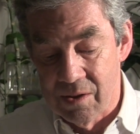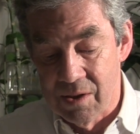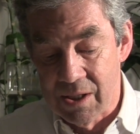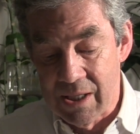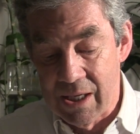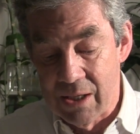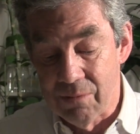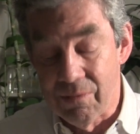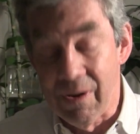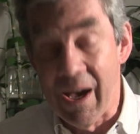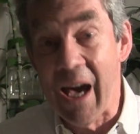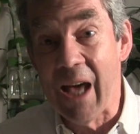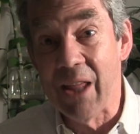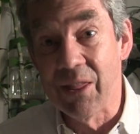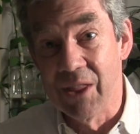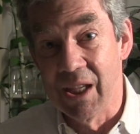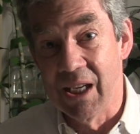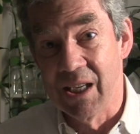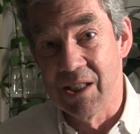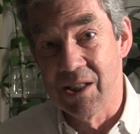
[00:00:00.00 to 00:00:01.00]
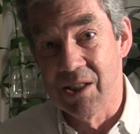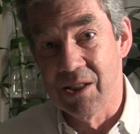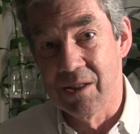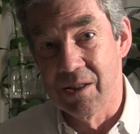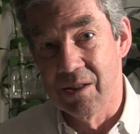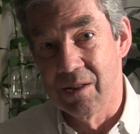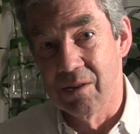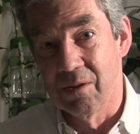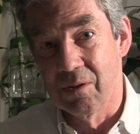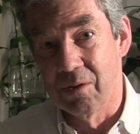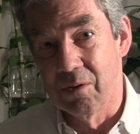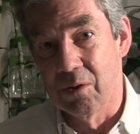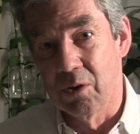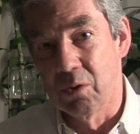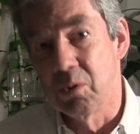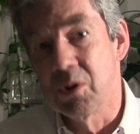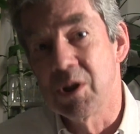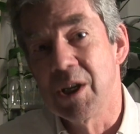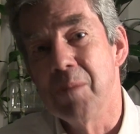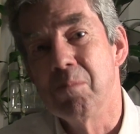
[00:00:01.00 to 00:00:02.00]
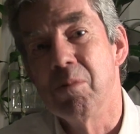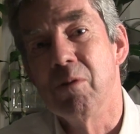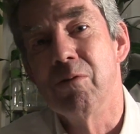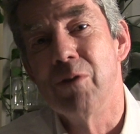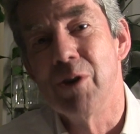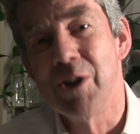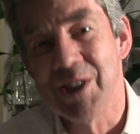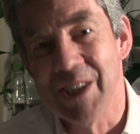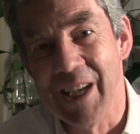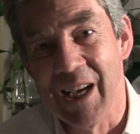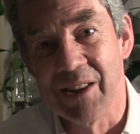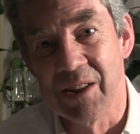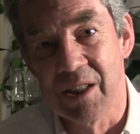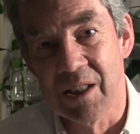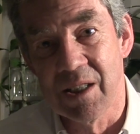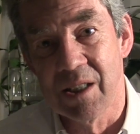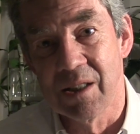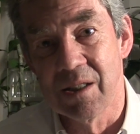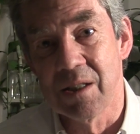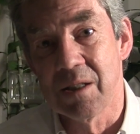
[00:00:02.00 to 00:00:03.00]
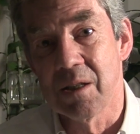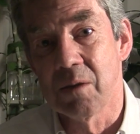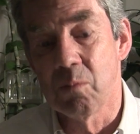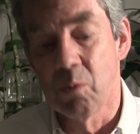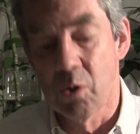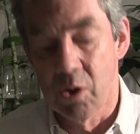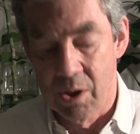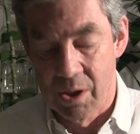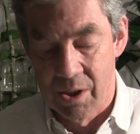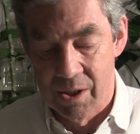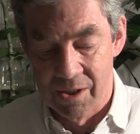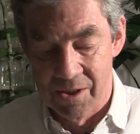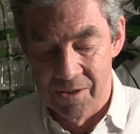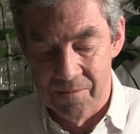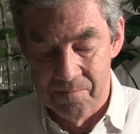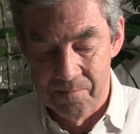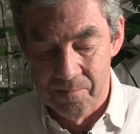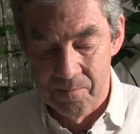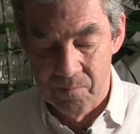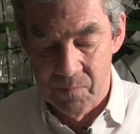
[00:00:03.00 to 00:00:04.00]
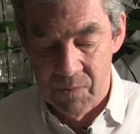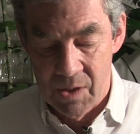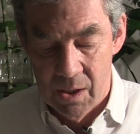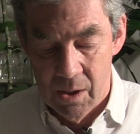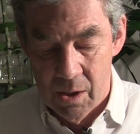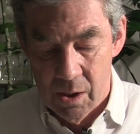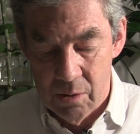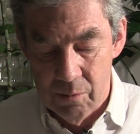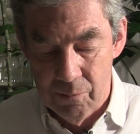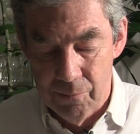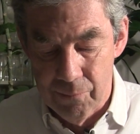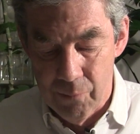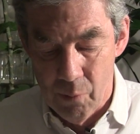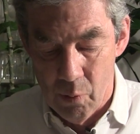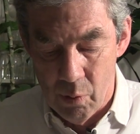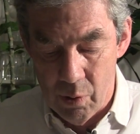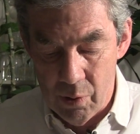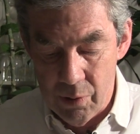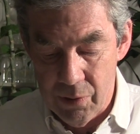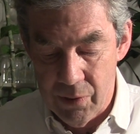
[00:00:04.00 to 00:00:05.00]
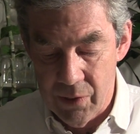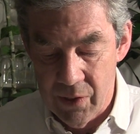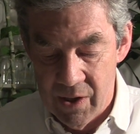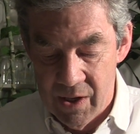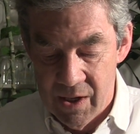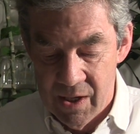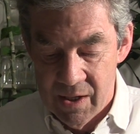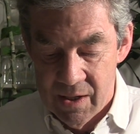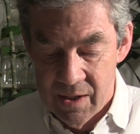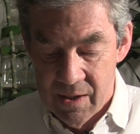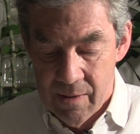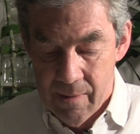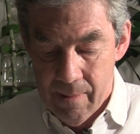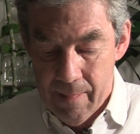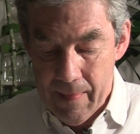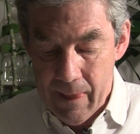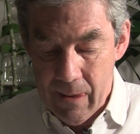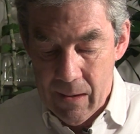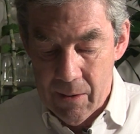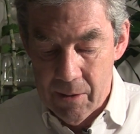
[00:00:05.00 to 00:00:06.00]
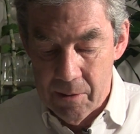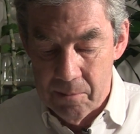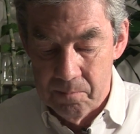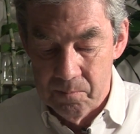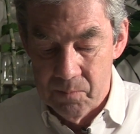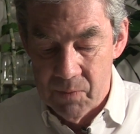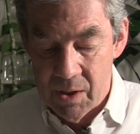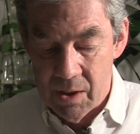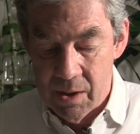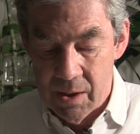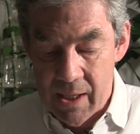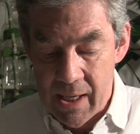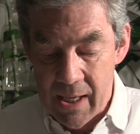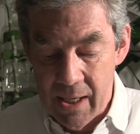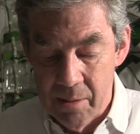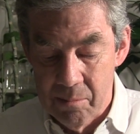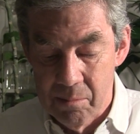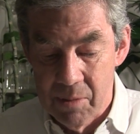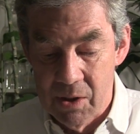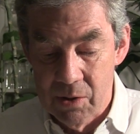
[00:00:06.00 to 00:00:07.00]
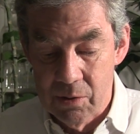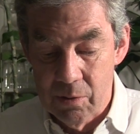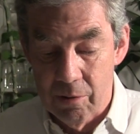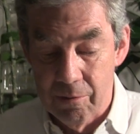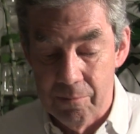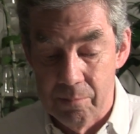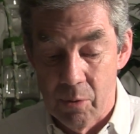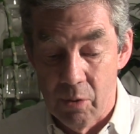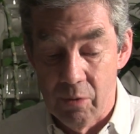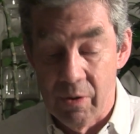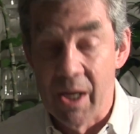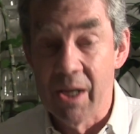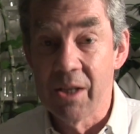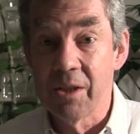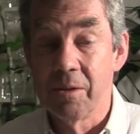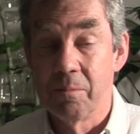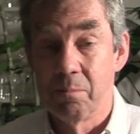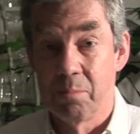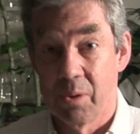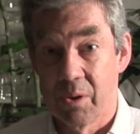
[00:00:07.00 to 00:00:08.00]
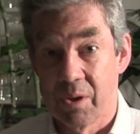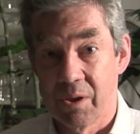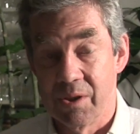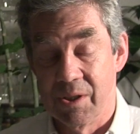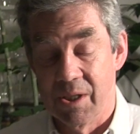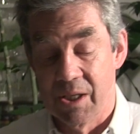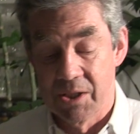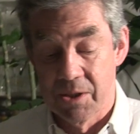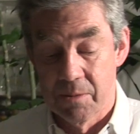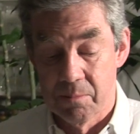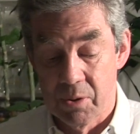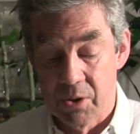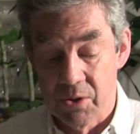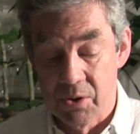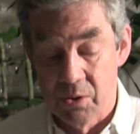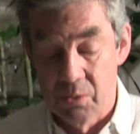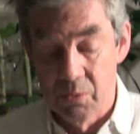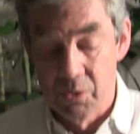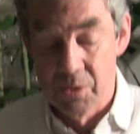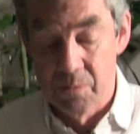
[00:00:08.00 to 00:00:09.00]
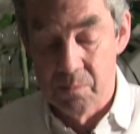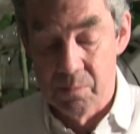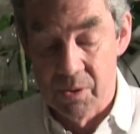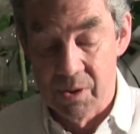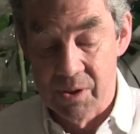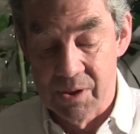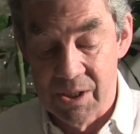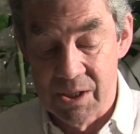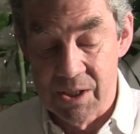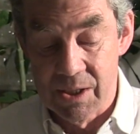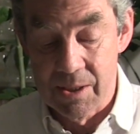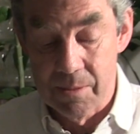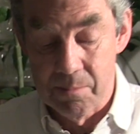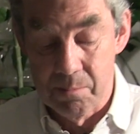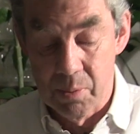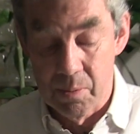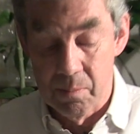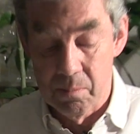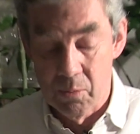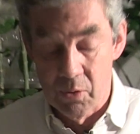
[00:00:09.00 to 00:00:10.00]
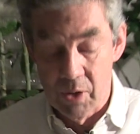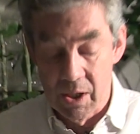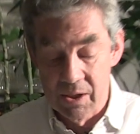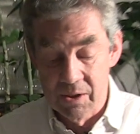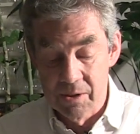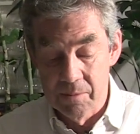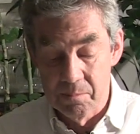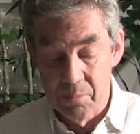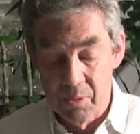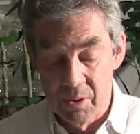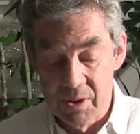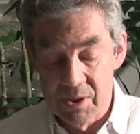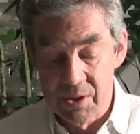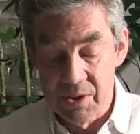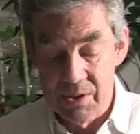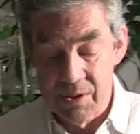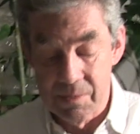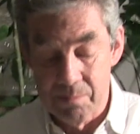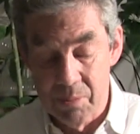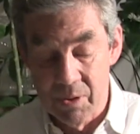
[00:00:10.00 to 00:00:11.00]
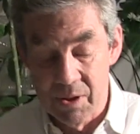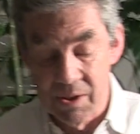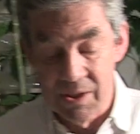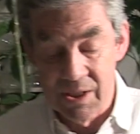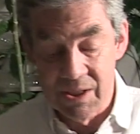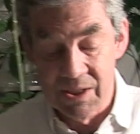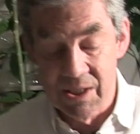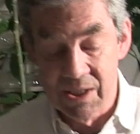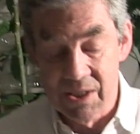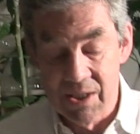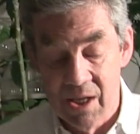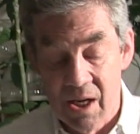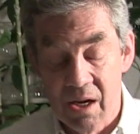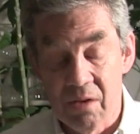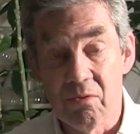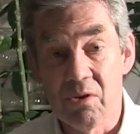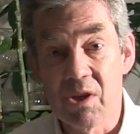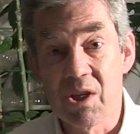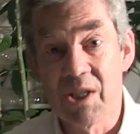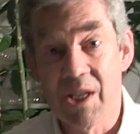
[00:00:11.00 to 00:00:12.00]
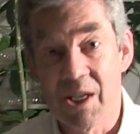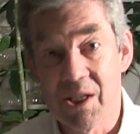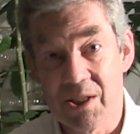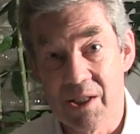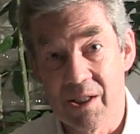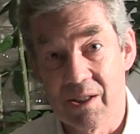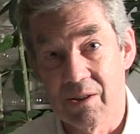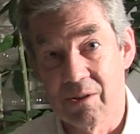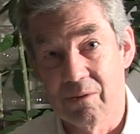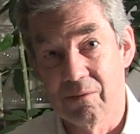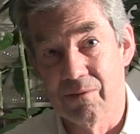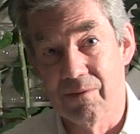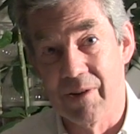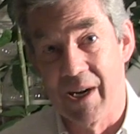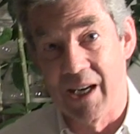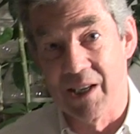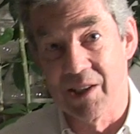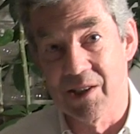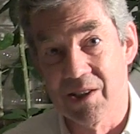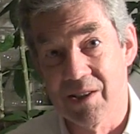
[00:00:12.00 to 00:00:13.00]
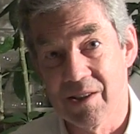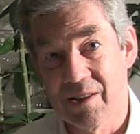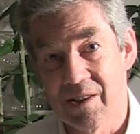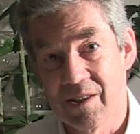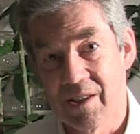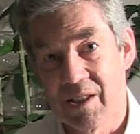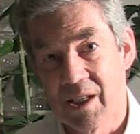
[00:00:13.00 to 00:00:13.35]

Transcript: kind of ethics, or you could say perverse ethics, that is at work here. The fourth element of morality politics and prostitution politics is that morality politics is resistant to facts.